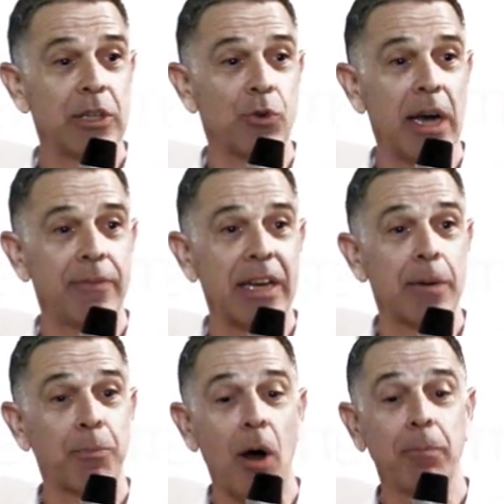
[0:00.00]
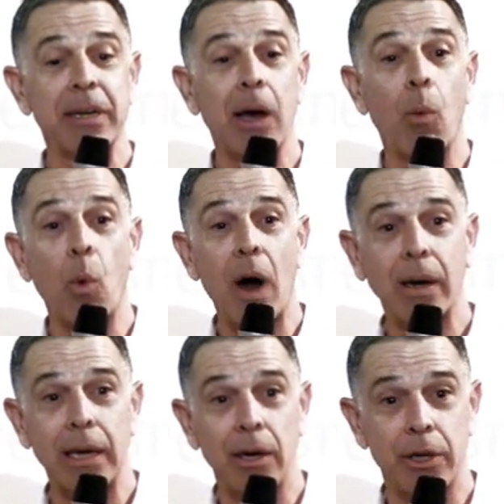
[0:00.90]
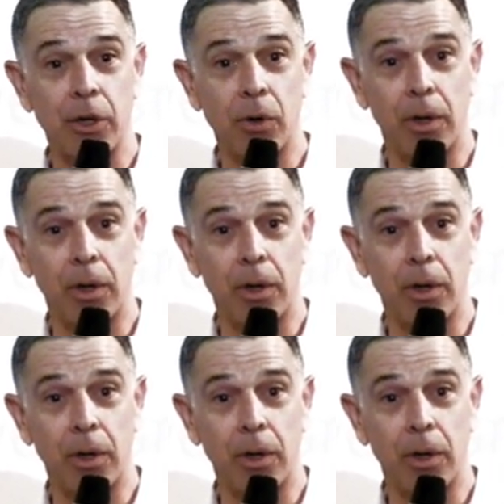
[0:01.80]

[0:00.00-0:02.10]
driving, and probably not walking on your